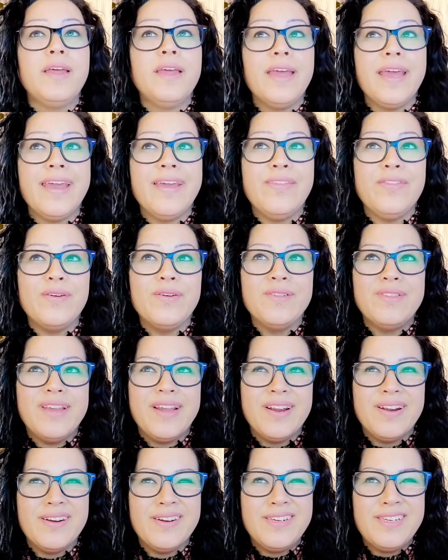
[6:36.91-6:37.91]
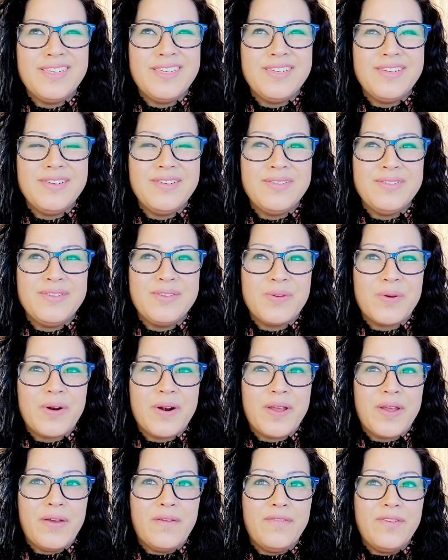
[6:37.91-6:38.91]
And they're there to sort
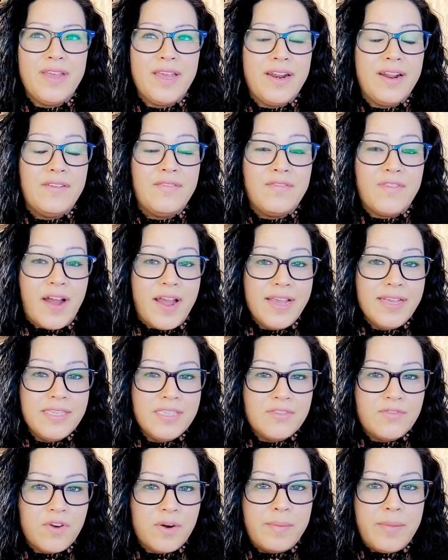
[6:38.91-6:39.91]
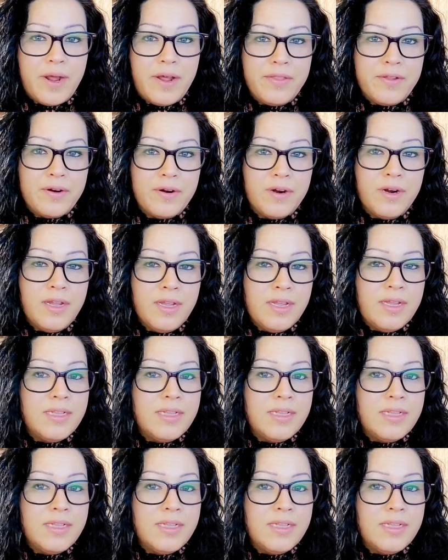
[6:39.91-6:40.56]
of get advice from other